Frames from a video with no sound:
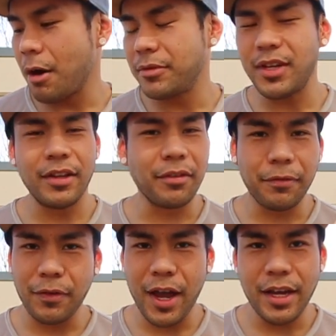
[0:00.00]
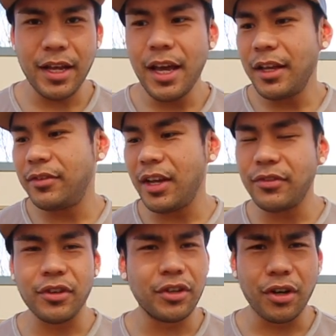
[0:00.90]
Say it's a friend, say
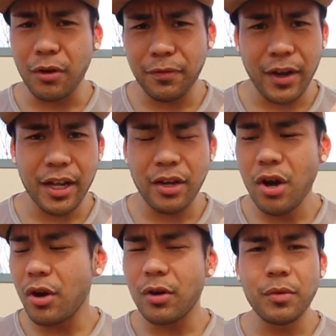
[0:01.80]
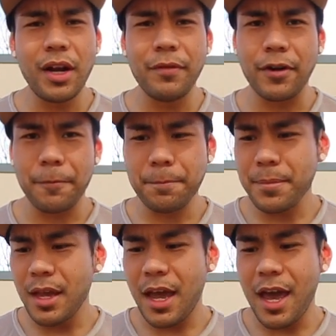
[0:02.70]
it's your girlfriend, or whatever.
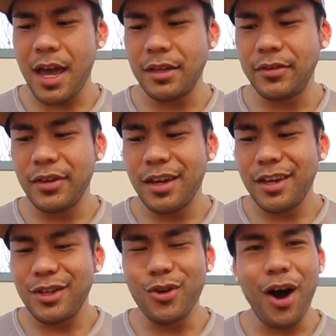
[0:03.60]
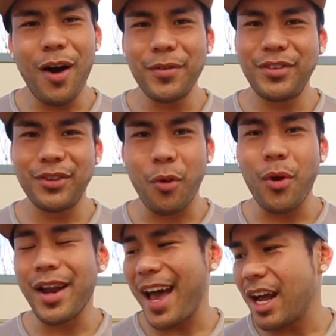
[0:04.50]
And you obviously don't
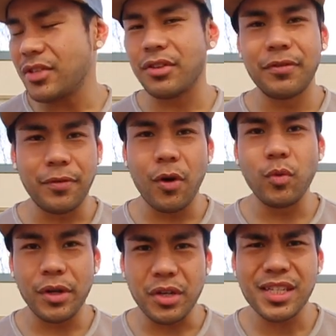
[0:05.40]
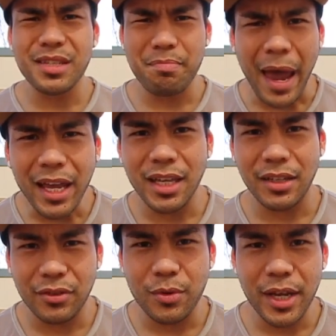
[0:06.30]
want to answer the phone while you're
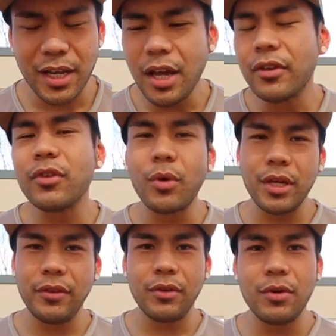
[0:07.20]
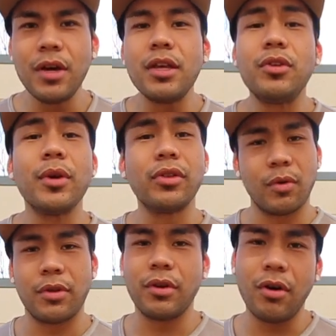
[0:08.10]
spanking to it, so what do? You
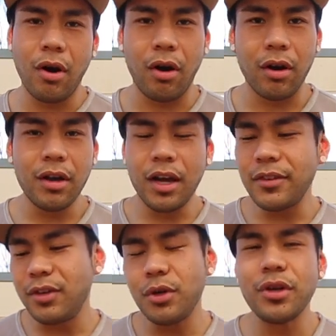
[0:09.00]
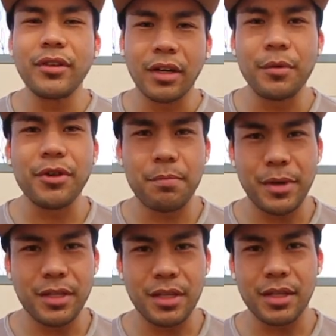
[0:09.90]
ignore the call until you're done with your
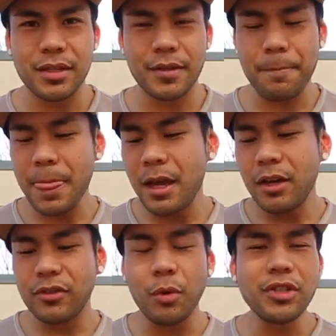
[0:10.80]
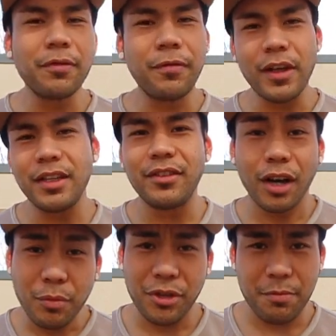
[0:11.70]
business. So once you're finally
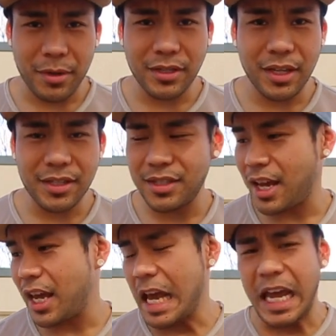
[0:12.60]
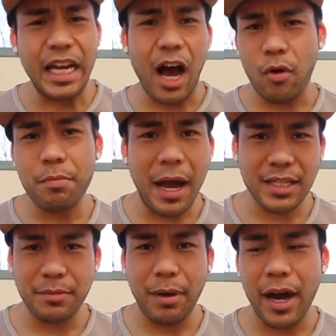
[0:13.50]
done with your business, say an hour
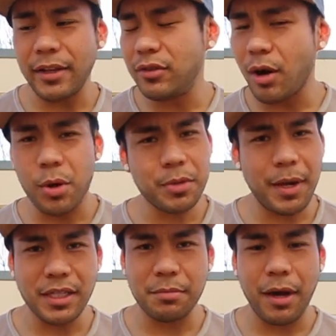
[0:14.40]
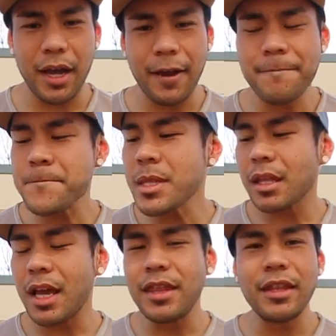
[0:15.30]
passes by, 2 hours passes by,
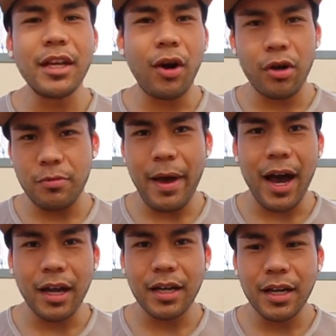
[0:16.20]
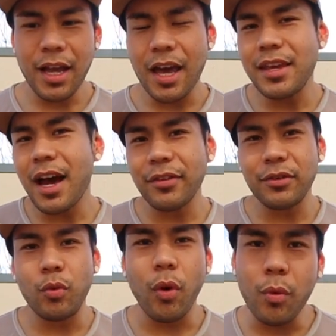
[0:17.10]
and then they call you back. And they ask
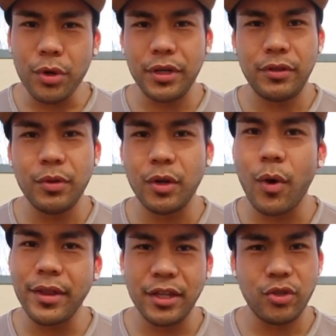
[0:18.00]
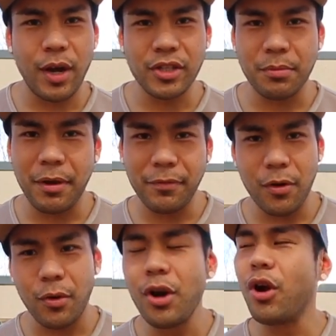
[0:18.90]
you, what were you doing? Why didn't you answer my
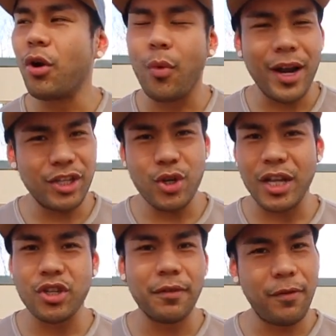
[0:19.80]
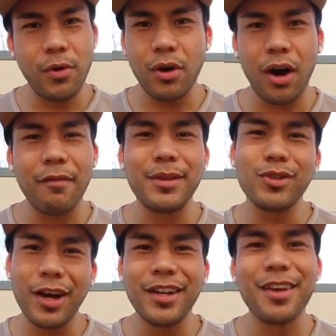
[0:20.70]
phone? Or why didn't you answer the phone call? I've been
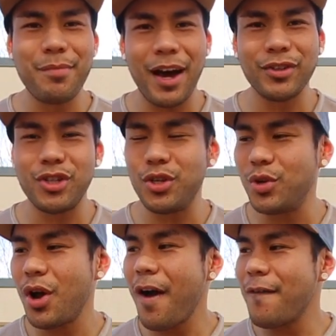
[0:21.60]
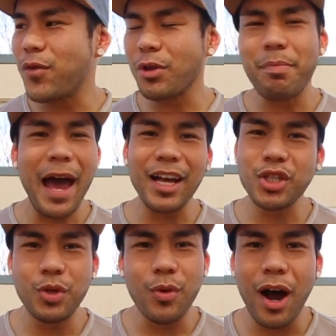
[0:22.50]
trying to get back to you for the
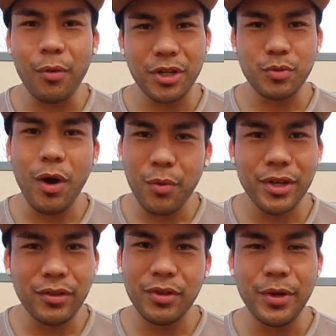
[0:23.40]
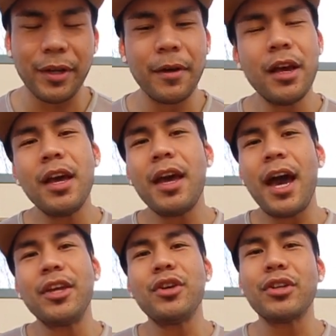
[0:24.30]
past 2 hours. What were you doing?
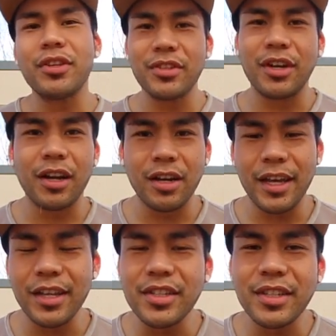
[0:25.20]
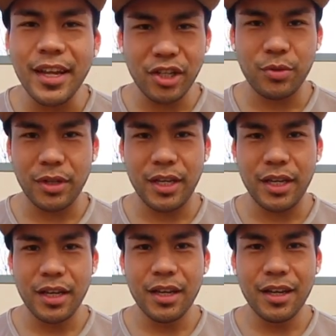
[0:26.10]
And you're just gonna
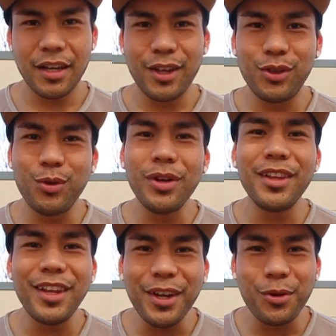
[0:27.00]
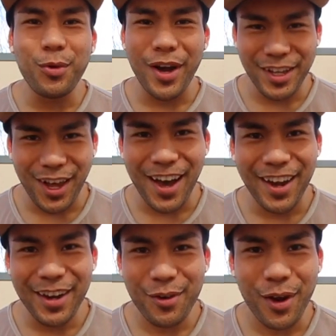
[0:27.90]
instinctually do a little white
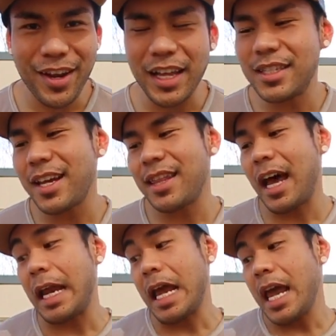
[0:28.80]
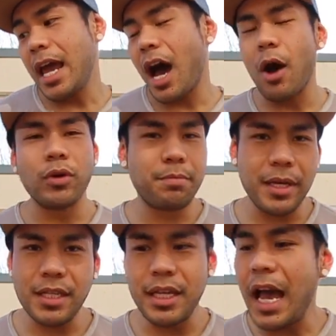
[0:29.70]
lie, right? And say that I was
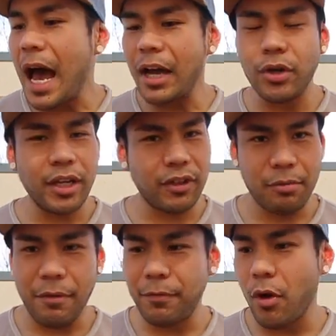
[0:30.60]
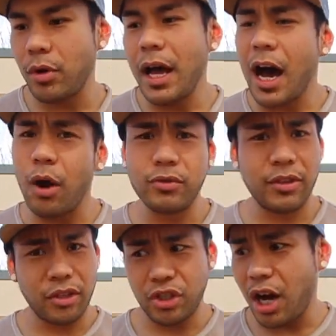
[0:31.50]
busy, I couldn't get to my phone, I was
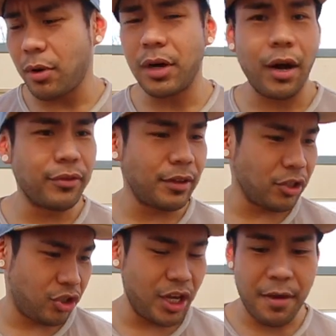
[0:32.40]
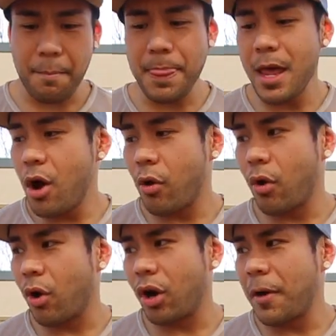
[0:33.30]
in the shower, I was at the gym,
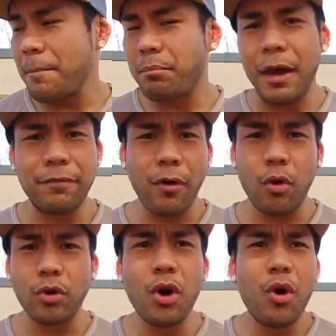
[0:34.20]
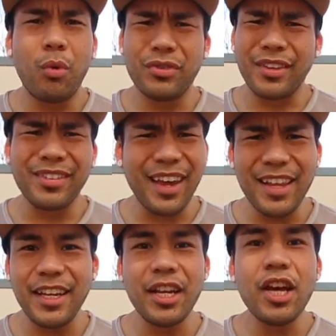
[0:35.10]
or my phone was on
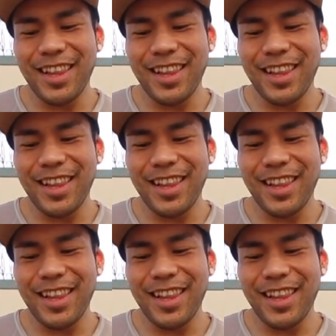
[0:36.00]
silent.